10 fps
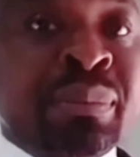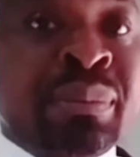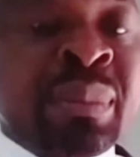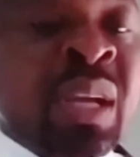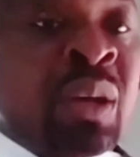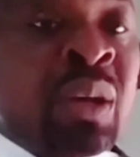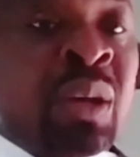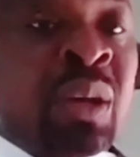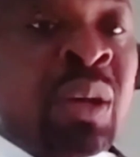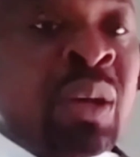there was no
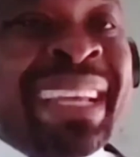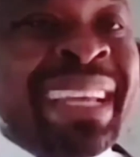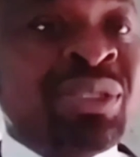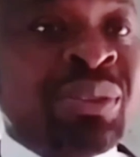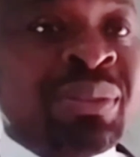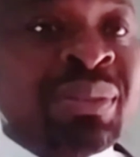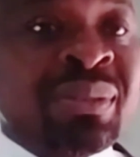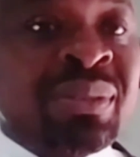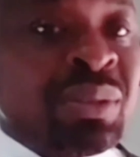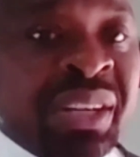general obligation.
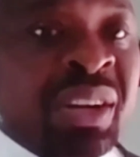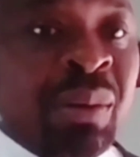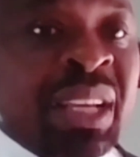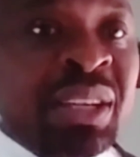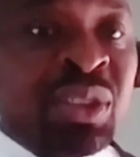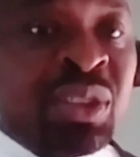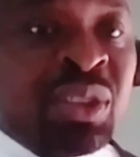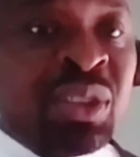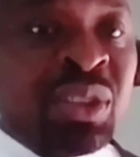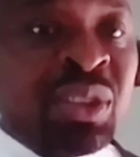No general obligation. It
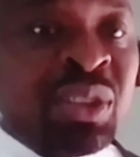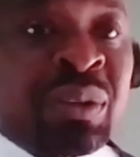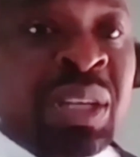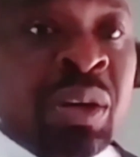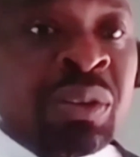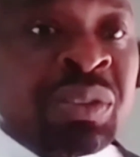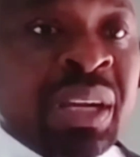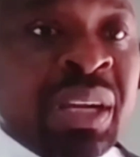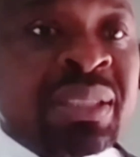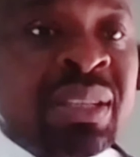will depend on the
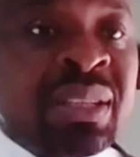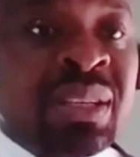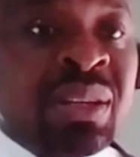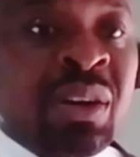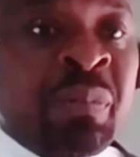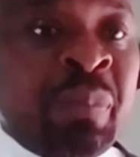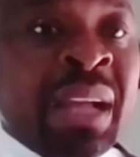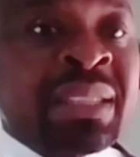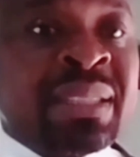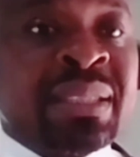contract of
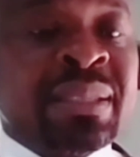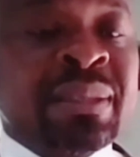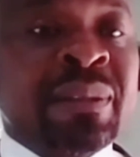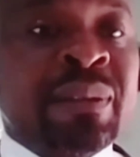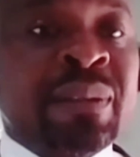parties.